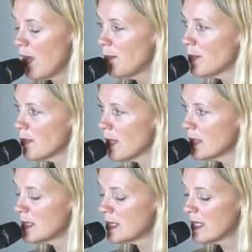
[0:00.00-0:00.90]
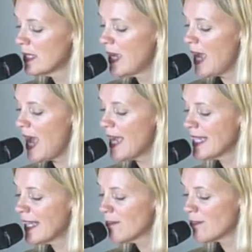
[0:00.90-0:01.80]
open quotes,
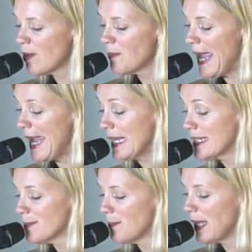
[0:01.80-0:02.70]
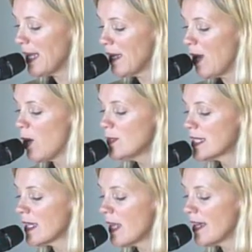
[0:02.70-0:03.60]
hanging from ex-pier,
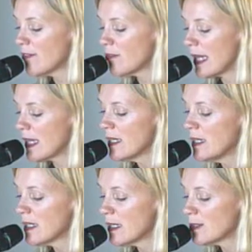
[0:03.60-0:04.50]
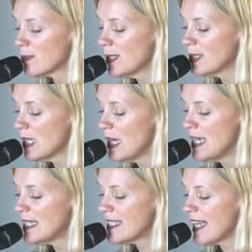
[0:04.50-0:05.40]
holding a life ring, close quotes,
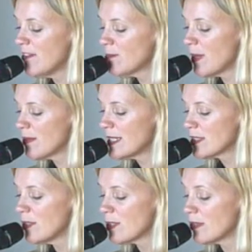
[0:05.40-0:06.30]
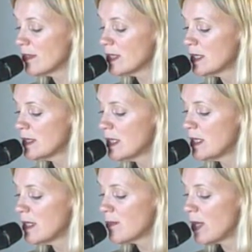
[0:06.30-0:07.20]
saved by rescue crews,
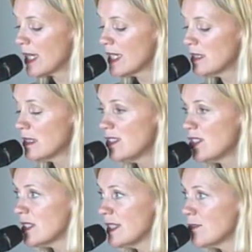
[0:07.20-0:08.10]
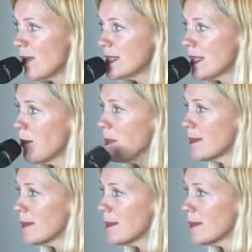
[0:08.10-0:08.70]
brackets, just needs writing up.